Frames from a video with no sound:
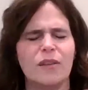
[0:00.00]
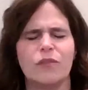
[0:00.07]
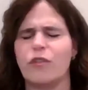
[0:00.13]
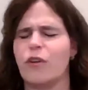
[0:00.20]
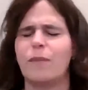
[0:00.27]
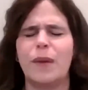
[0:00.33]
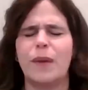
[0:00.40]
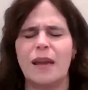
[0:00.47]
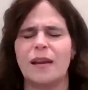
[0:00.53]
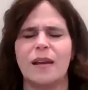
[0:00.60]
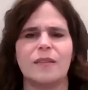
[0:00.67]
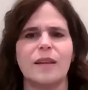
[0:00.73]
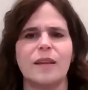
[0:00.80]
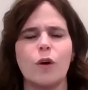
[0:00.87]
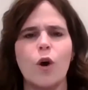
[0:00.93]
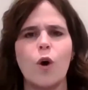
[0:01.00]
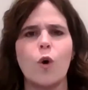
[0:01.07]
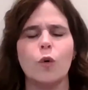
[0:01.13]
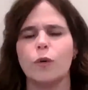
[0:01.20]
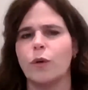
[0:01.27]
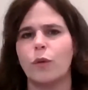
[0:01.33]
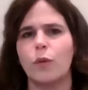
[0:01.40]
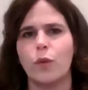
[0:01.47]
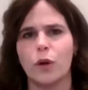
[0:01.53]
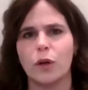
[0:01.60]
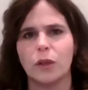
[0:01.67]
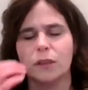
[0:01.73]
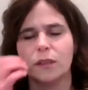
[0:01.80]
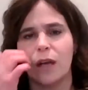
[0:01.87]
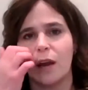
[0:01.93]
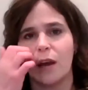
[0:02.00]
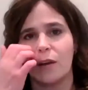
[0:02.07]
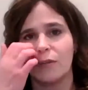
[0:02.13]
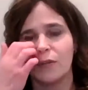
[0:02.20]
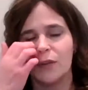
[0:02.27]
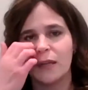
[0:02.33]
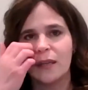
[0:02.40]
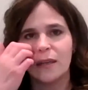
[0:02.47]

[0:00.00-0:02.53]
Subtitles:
from being in their own world of